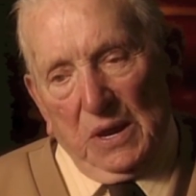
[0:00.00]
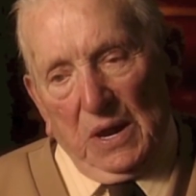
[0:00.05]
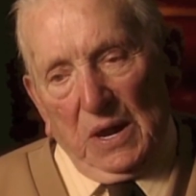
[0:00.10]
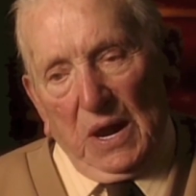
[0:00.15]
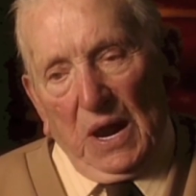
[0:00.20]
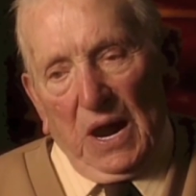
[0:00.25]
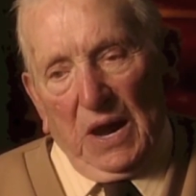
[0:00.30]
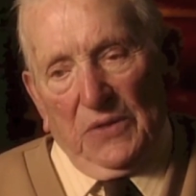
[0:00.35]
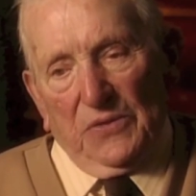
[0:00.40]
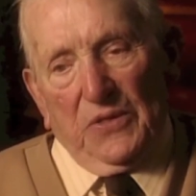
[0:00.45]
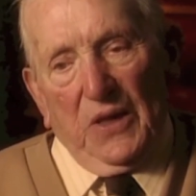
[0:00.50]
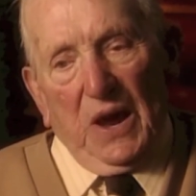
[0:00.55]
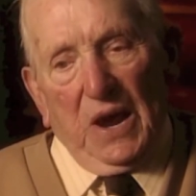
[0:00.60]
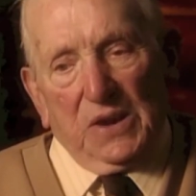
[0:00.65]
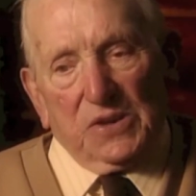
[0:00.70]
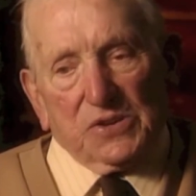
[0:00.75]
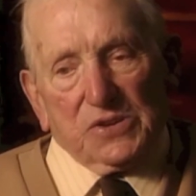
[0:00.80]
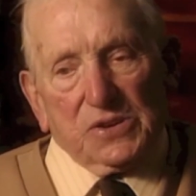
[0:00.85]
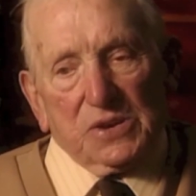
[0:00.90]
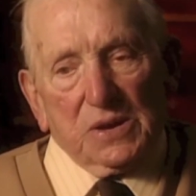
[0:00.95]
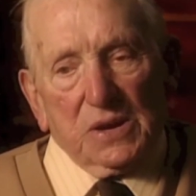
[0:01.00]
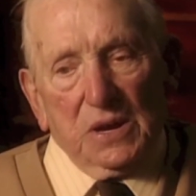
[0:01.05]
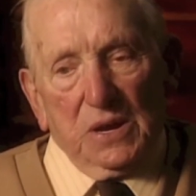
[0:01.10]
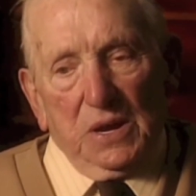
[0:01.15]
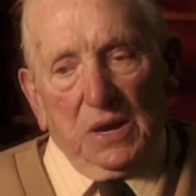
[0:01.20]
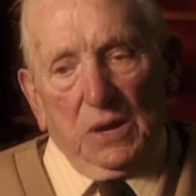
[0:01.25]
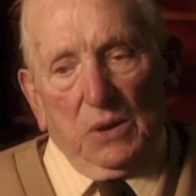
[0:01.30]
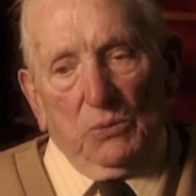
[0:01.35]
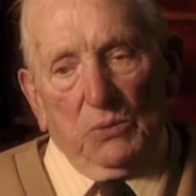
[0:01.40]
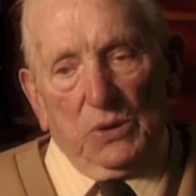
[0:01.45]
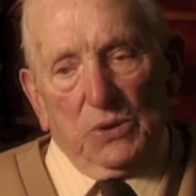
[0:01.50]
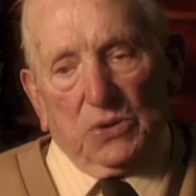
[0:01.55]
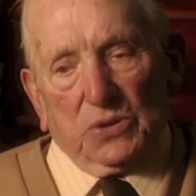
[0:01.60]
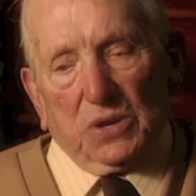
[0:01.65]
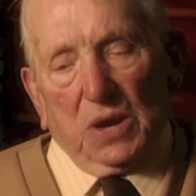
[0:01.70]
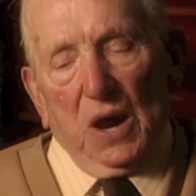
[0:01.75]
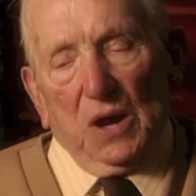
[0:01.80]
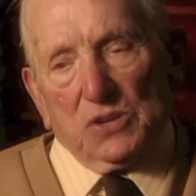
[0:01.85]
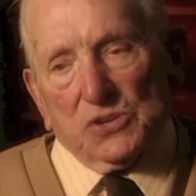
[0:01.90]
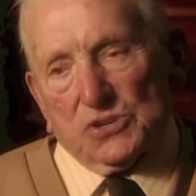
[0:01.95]
And that, with
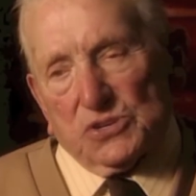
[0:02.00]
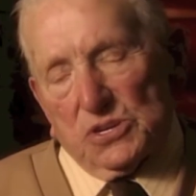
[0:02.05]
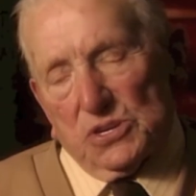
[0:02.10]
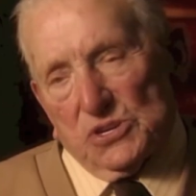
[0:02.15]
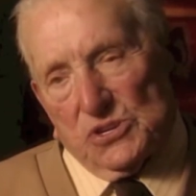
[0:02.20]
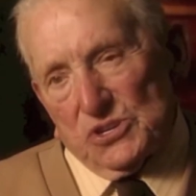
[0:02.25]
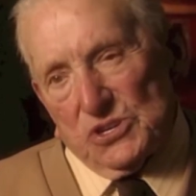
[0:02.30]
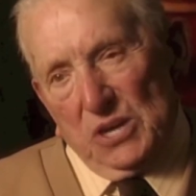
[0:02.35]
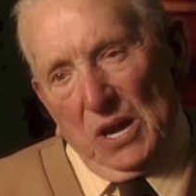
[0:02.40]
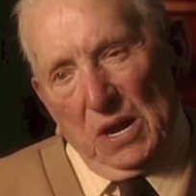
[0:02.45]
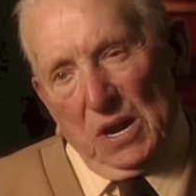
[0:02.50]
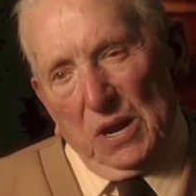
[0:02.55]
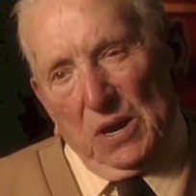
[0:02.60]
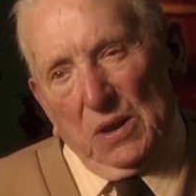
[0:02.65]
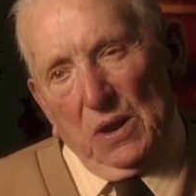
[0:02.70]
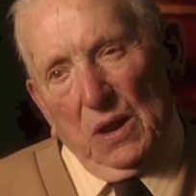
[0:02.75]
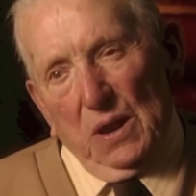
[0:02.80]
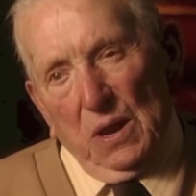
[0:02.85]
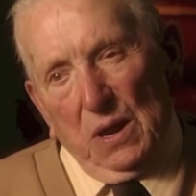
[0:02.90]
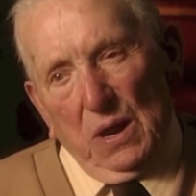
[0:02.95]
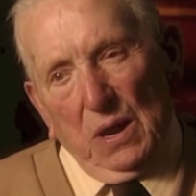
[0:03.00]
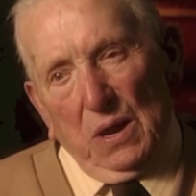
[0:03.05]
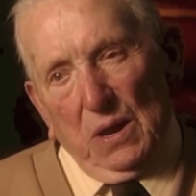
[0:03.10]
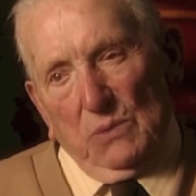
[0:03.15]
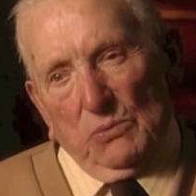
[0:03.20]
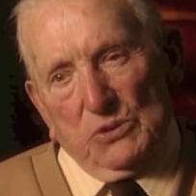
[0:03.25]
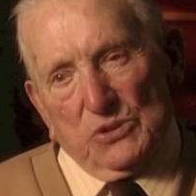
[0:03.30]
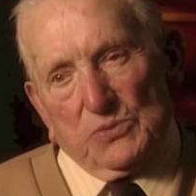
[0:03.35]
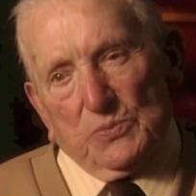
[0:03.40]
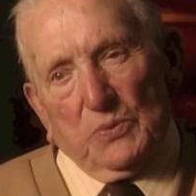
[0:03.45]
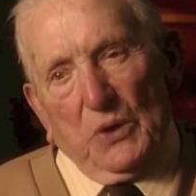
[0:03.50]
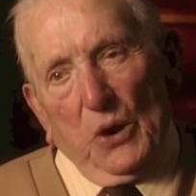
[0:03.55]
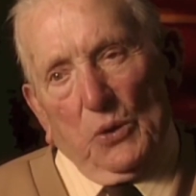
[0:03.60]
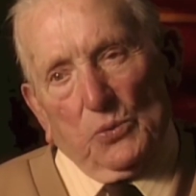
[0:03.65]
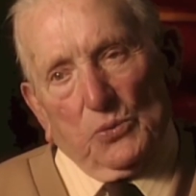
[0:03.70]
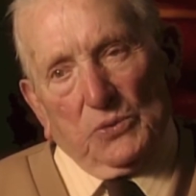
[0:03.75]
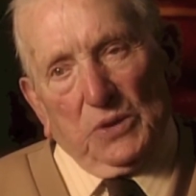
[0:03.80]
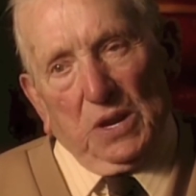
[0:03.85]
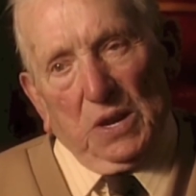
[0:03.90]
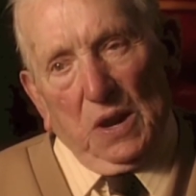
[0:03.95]
constant shelling, was
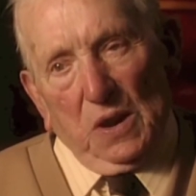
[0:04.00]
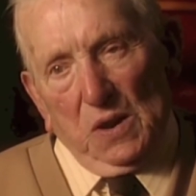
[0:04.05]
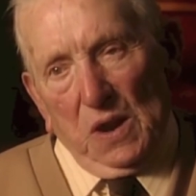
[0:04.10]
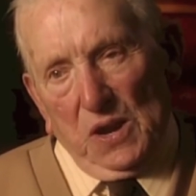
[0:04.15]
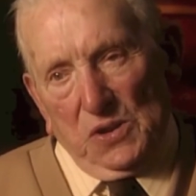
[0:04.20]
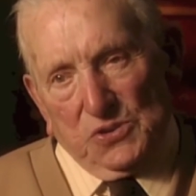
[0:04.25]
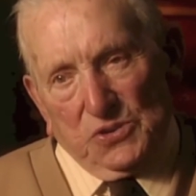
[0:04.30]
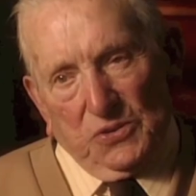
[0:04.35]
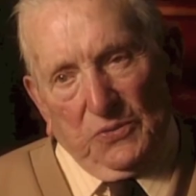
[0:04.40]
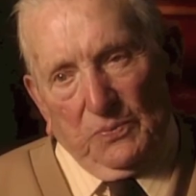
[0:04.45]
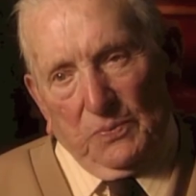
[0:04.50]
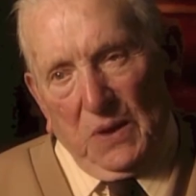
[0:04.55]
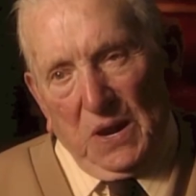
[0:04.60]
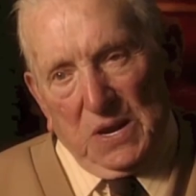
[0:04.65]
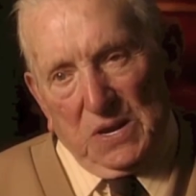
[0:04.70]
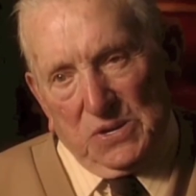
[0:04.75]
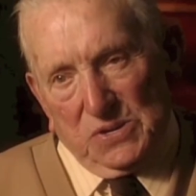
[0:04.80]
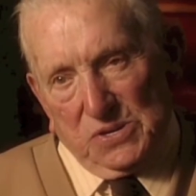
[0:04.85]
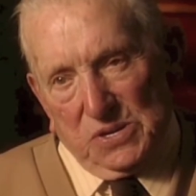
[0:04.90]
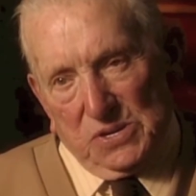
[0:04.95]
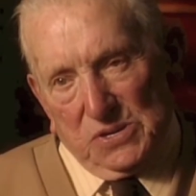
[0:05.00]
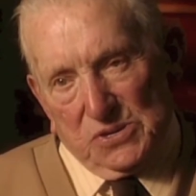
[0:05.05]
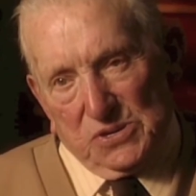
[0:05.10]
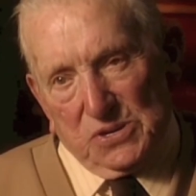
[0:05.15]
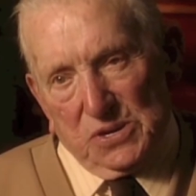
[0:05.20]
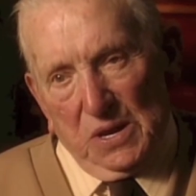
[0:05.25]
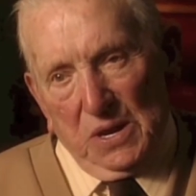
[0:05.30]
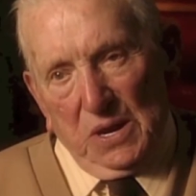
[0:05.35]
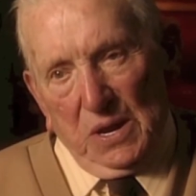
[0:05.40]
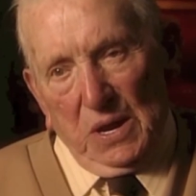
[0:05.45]
broken in lots of places.